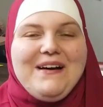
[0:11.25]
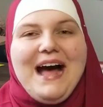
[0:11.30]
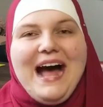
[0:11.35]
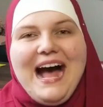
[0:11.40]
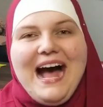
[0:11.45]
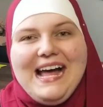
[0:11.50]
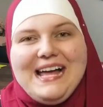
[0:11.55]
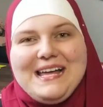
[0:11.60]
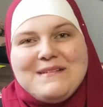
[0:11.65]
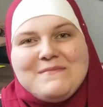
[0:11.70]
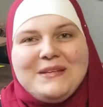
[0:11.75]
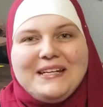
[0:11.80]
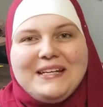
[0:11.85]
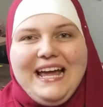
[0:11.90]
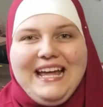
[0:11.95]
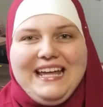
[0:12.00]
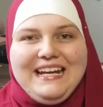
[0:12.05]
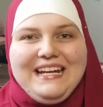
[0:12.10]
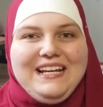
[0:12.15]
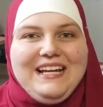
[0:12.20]
I am
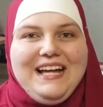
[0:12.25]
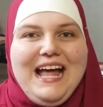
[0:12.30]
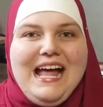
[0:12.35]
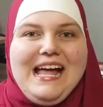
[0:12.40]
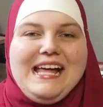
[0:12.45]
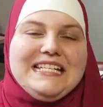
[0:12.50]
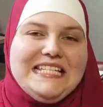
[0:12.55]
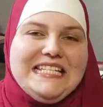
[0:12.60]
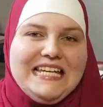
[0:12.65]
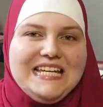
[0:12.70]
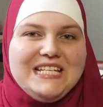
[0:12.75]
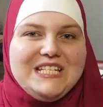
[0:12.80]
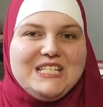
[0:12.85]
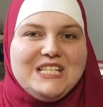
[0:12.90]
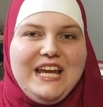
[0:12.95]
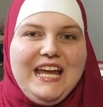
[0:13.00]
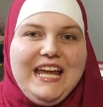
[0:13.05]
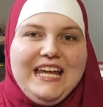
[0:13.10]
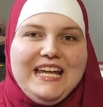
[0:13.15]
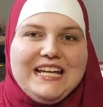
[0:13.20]
Midheta. I teach
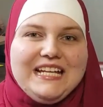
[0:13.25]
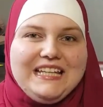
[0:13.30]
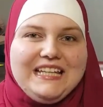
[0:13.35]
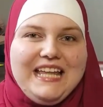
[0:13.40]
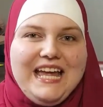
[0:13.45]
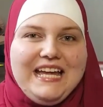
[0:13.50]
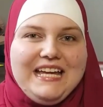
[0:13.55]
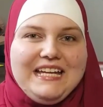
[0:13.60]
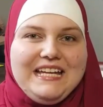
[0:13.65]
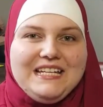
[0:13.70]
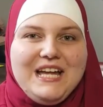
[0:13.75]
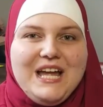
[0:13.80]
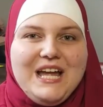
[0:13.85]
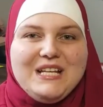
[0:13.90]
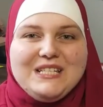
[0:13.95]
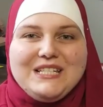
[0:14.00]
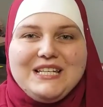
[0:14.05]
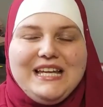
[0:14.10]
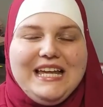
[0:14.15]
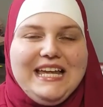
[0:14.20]
ELA
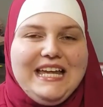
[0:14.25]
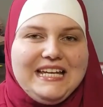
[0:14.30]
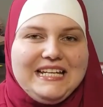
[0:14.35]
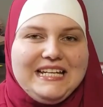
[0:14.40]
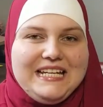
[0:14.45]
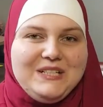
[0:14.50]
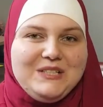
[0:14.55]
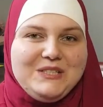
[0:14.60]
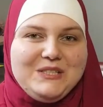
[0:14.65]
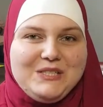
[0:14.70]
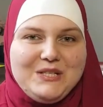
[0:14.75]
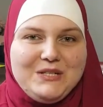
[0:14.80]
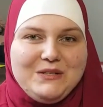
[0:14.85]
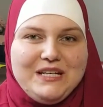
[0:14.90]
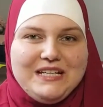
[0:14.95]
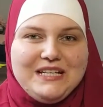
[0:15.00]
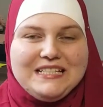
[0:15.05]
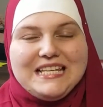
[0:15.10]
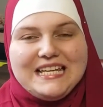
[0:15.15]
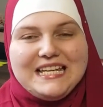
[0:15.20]
to ENL
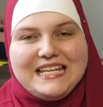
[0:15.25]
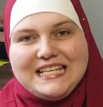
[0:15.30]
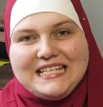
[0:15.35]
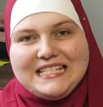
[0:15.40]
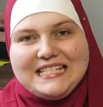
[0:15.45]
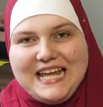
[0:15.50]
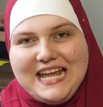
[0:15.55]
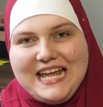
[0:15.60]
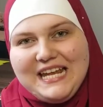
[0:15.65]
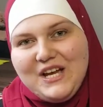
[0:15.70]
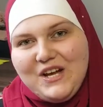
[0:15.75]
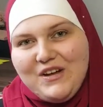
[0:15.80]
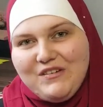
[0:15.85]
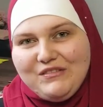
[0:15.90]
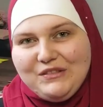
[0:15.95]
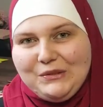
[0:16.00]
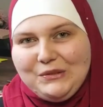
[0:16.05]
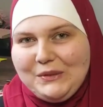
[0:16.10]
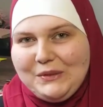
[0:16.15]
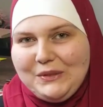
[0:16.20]
students in the state of
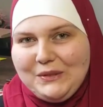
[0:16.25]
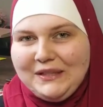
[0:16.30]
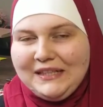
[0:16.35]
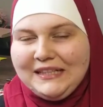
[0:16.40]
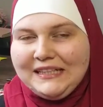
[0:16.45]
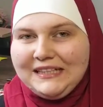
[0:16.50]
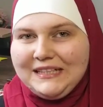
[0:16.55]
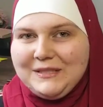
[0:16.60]
New York.